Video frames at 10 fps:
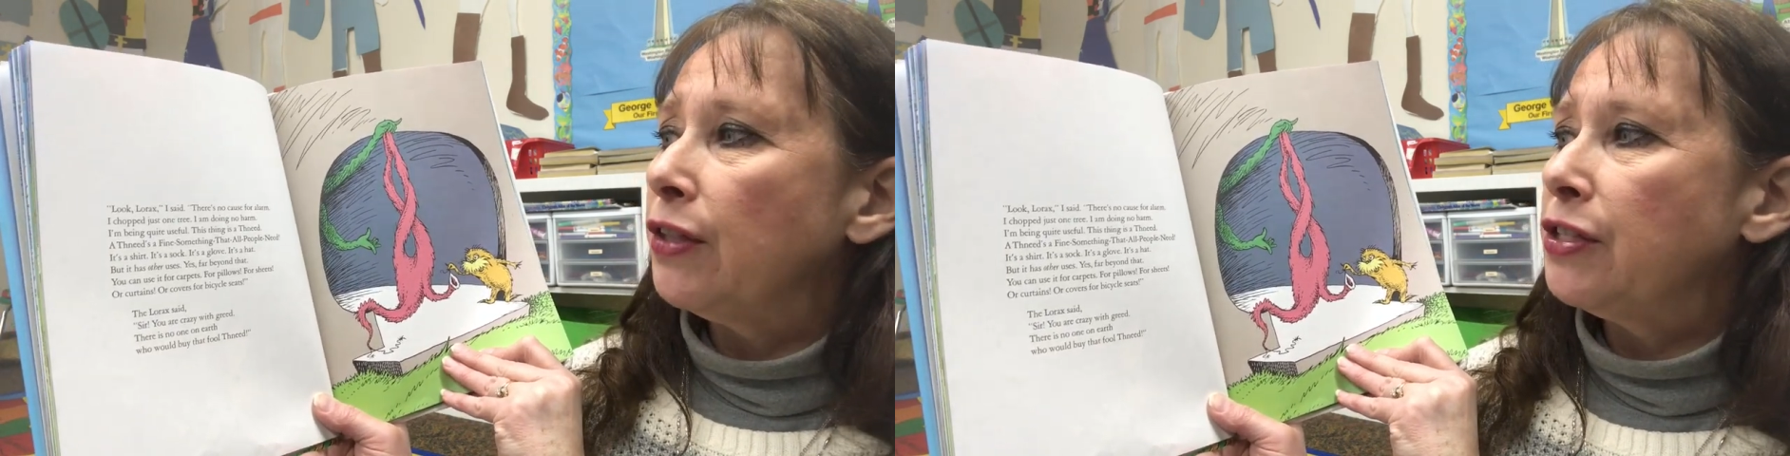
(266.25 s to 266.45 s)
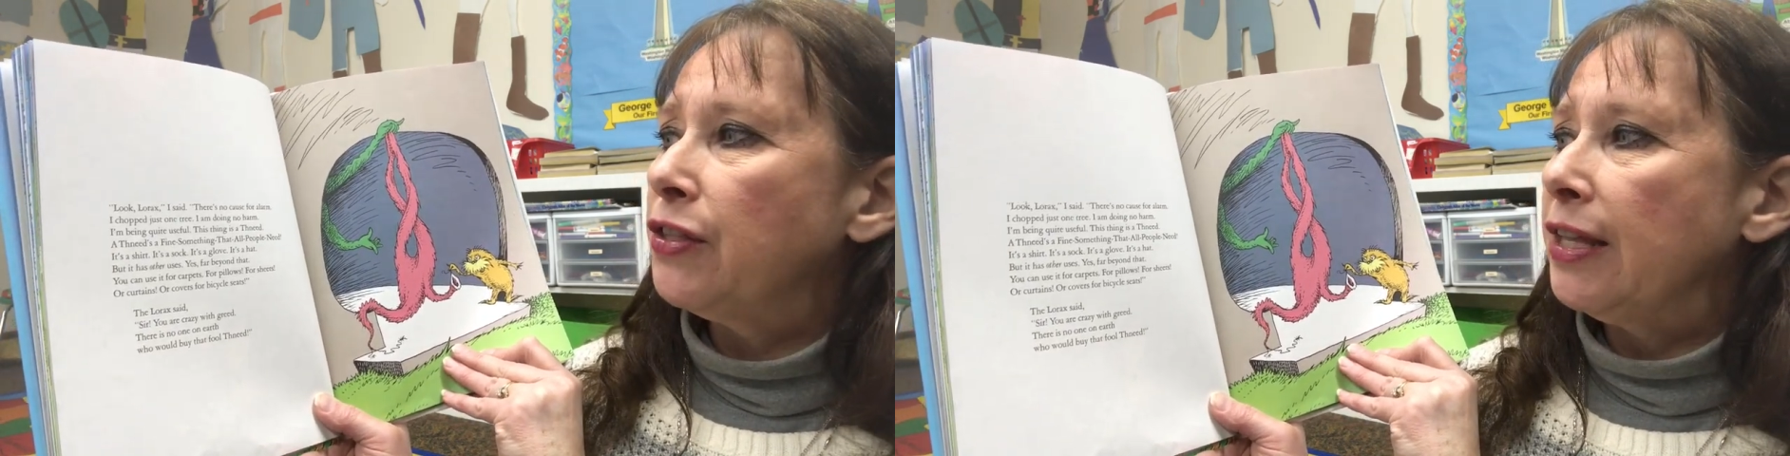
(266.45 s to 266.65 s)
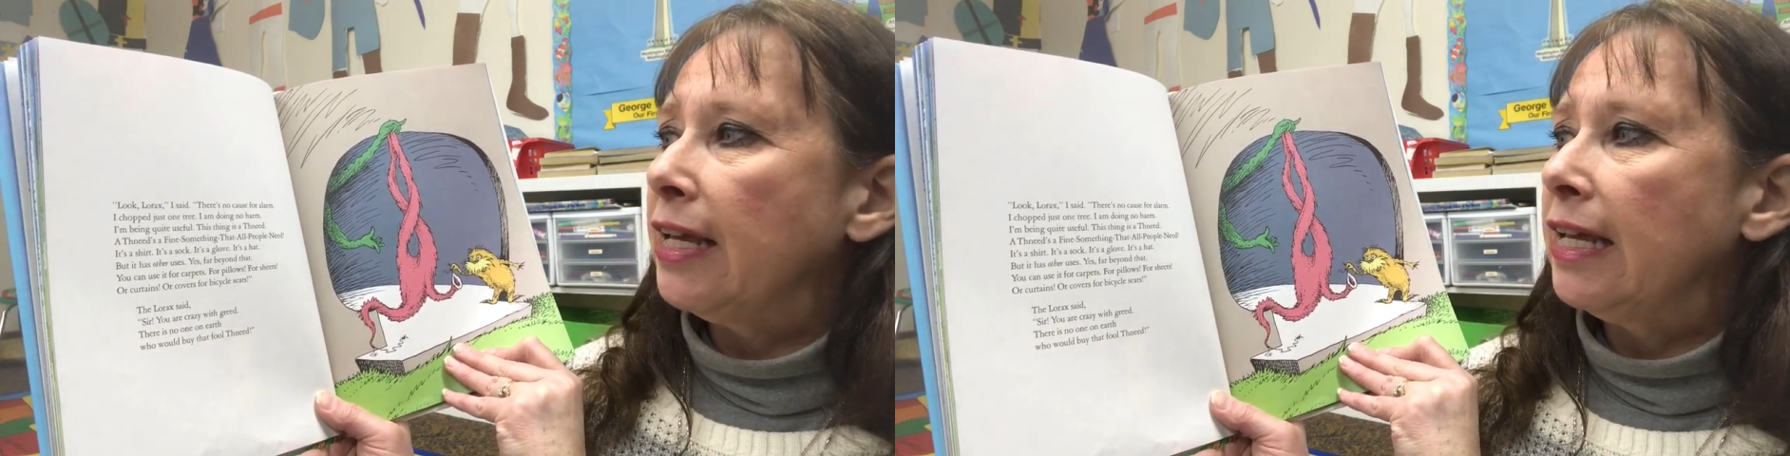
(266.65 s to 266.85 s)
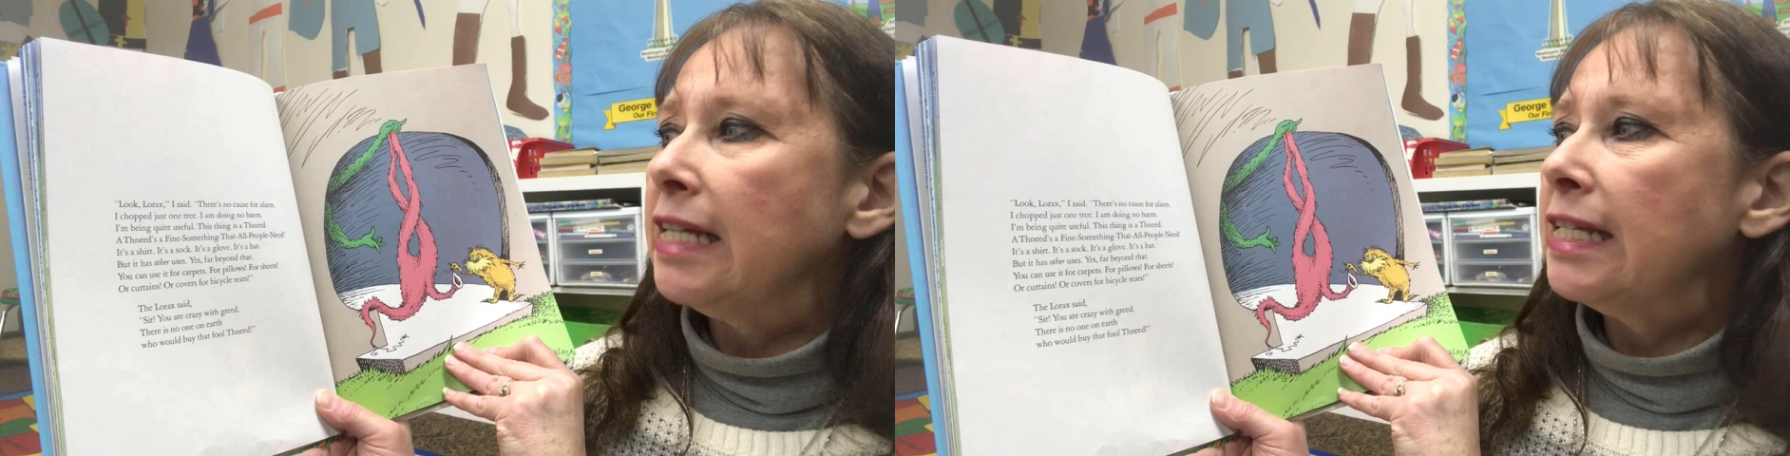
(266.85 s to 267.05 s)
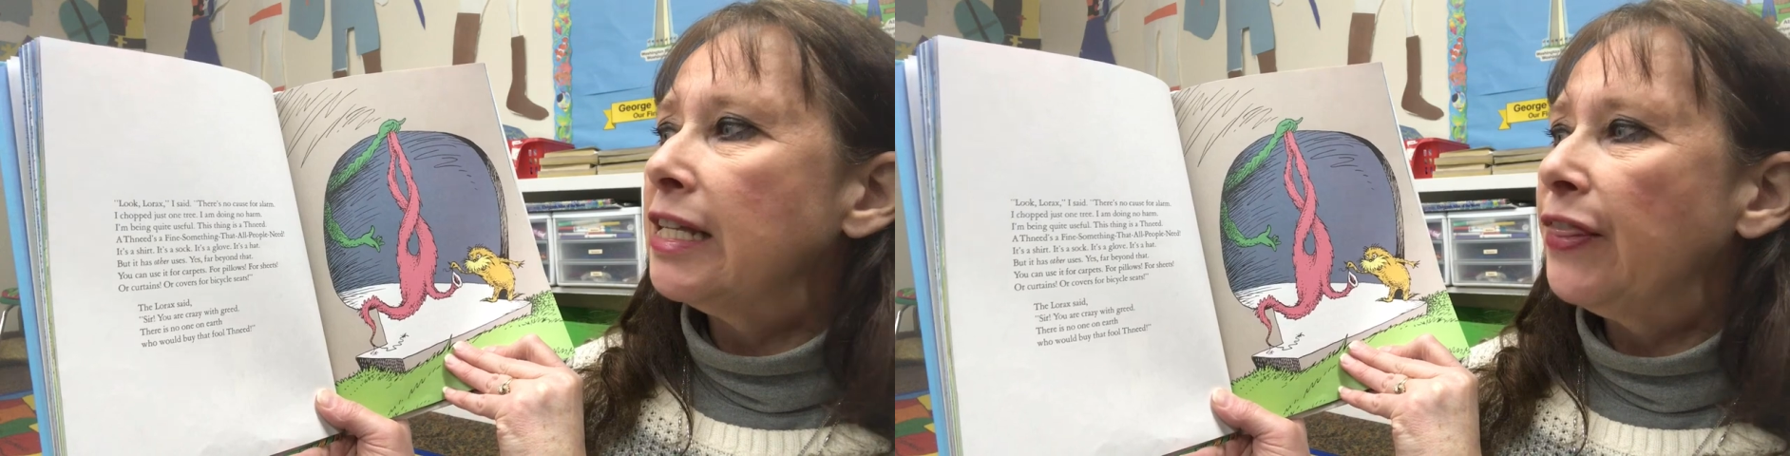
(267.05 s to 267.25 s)
This thing
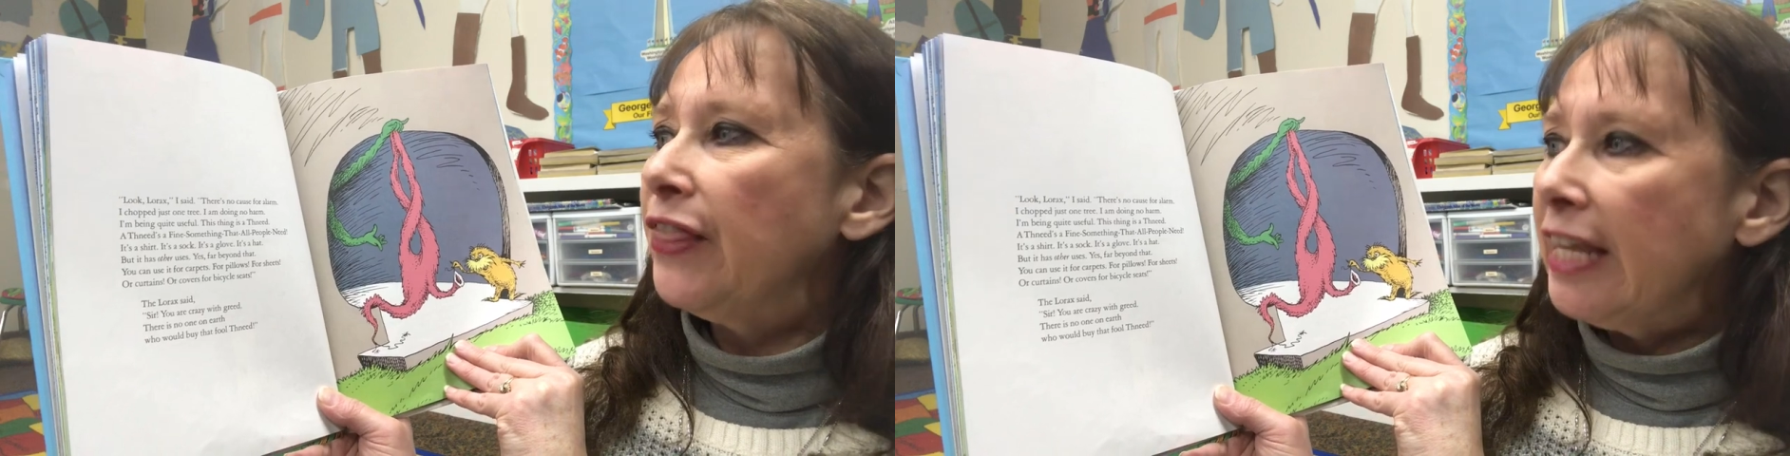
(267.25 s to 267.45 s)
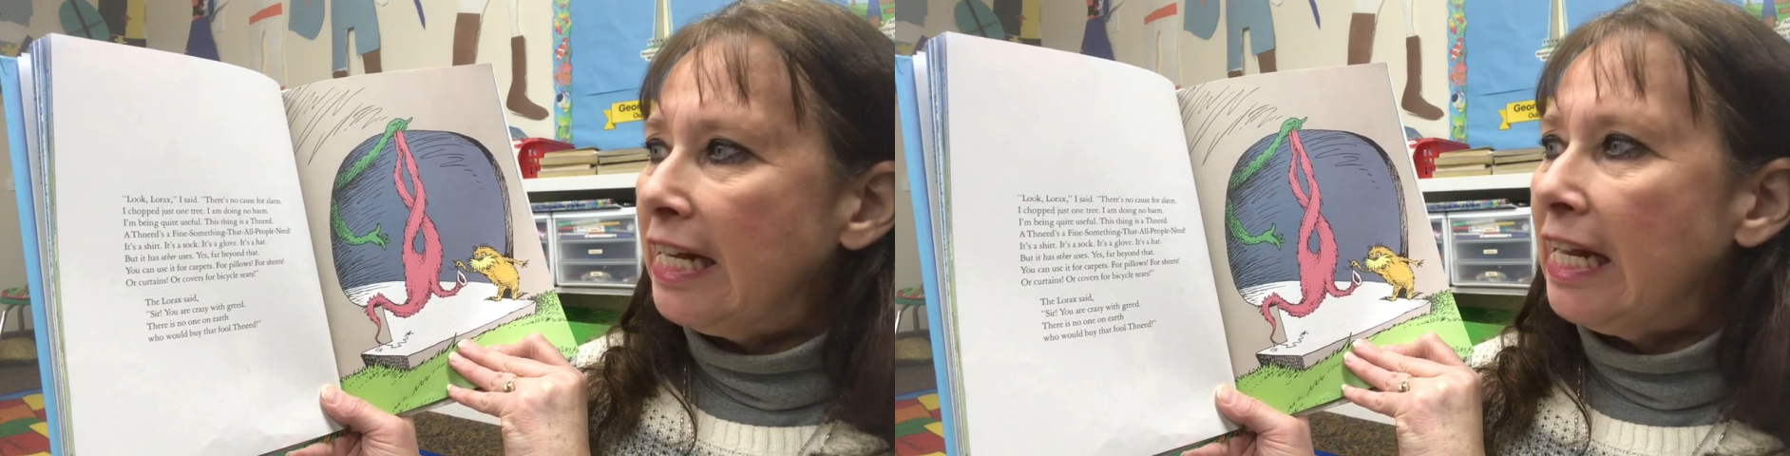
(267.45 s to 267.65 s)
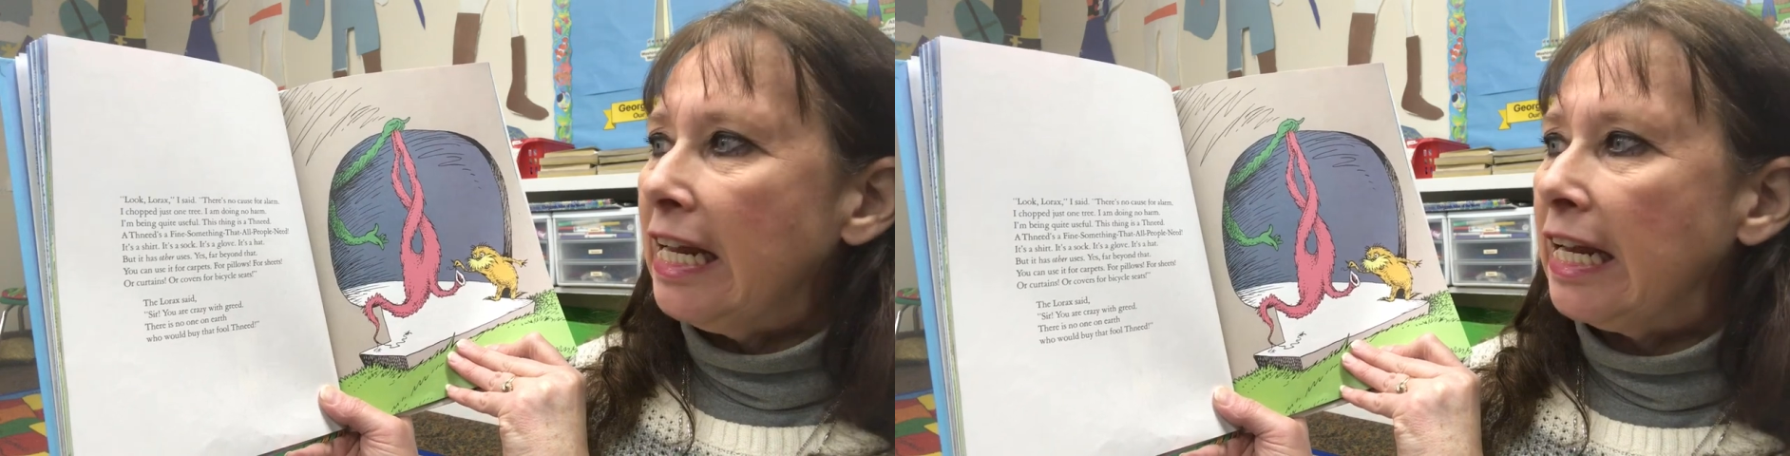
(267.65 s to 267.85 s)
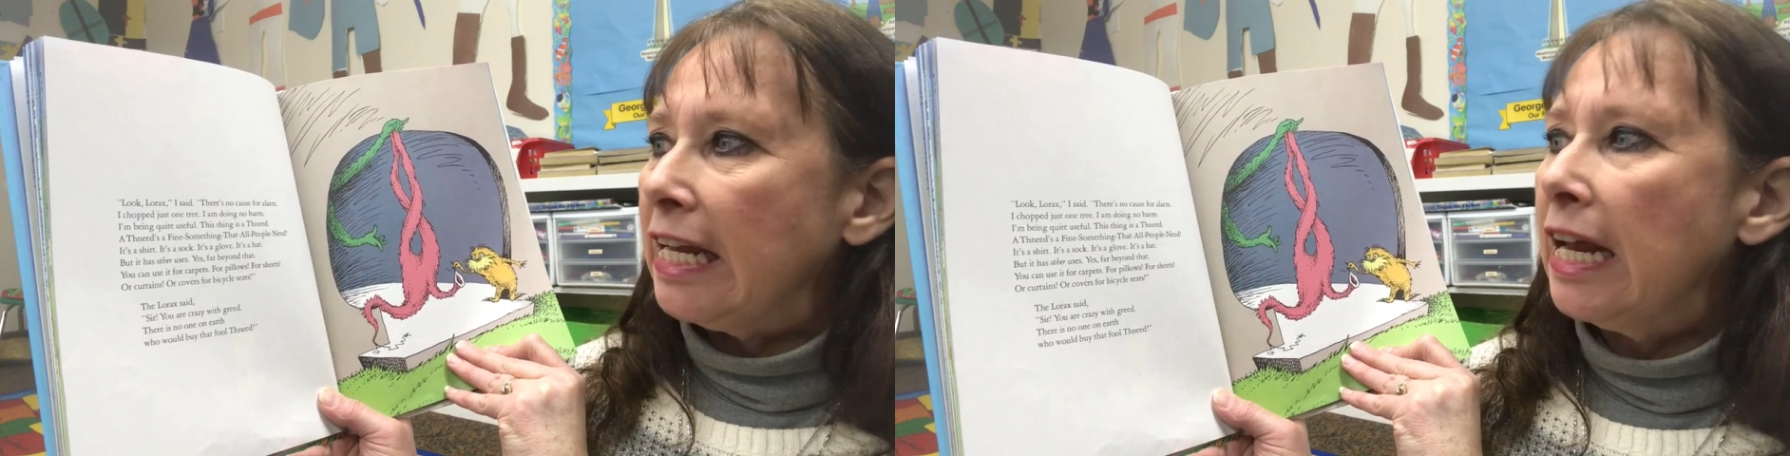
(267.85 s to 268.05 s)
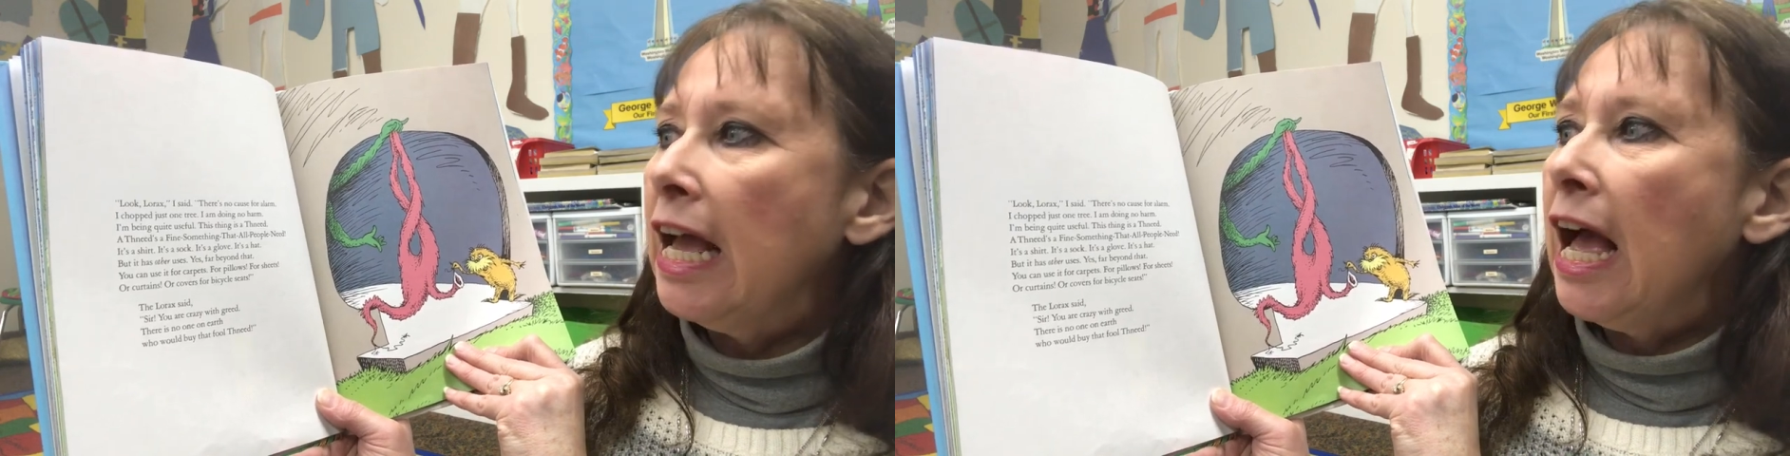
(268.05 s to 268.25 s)
is a
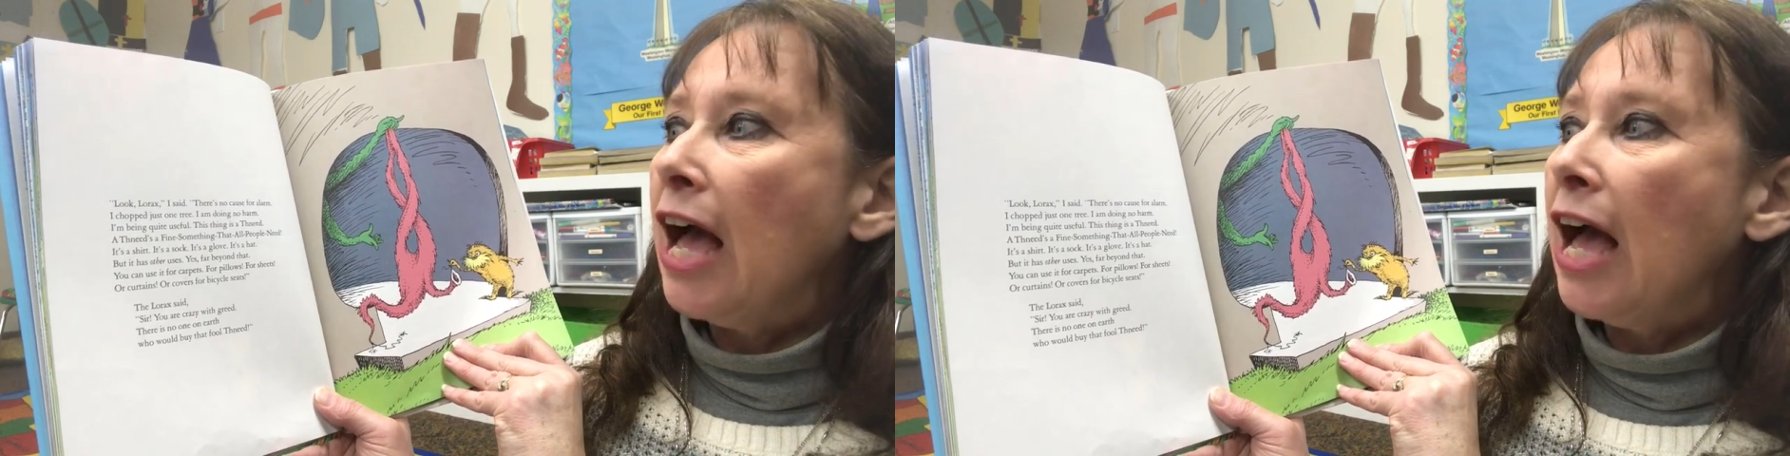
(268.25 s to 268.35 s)
thneed,